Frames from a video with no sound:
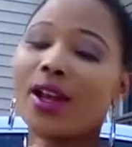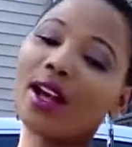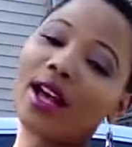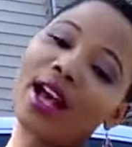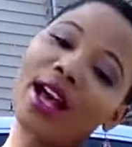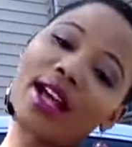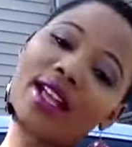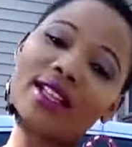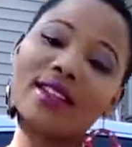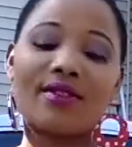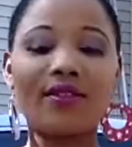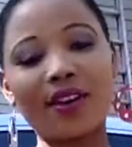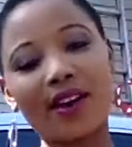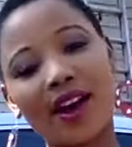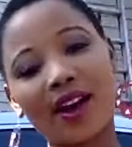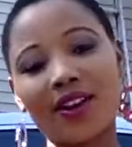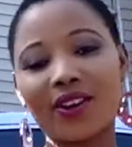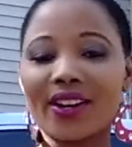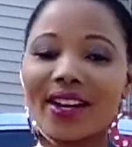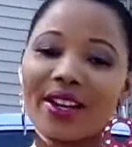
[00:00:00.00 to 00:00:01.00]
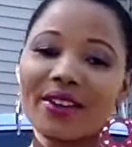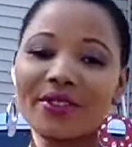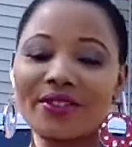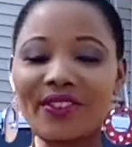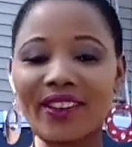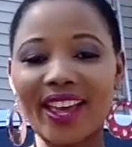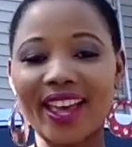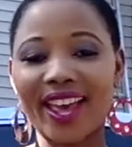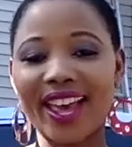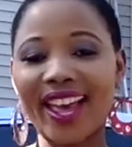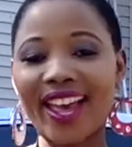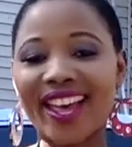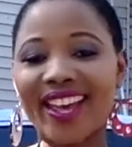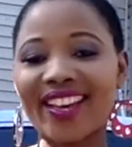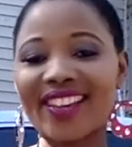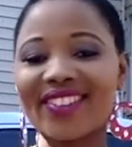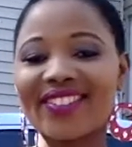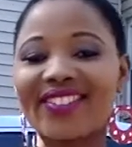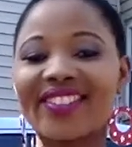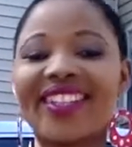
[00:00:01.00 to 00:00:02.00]
Oliver Oak
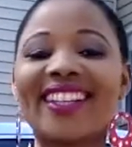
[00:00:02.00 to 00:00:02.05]
Fan